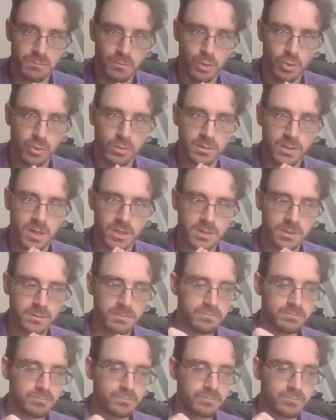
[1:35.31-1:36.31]
moral luck,
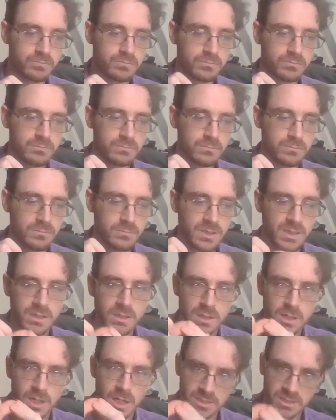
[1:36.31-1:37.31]

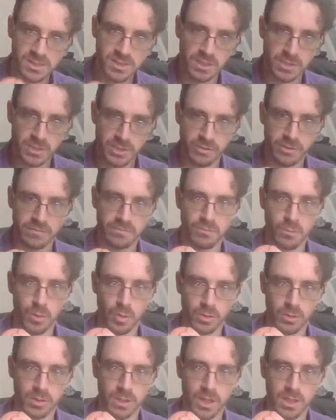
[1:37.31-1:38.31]
constitutive
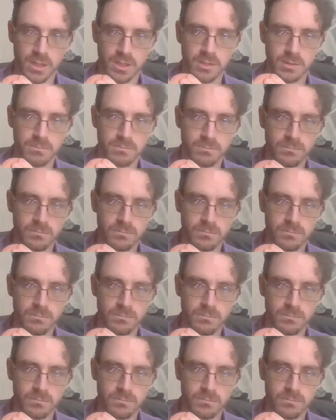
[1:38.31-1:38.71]
moral luck,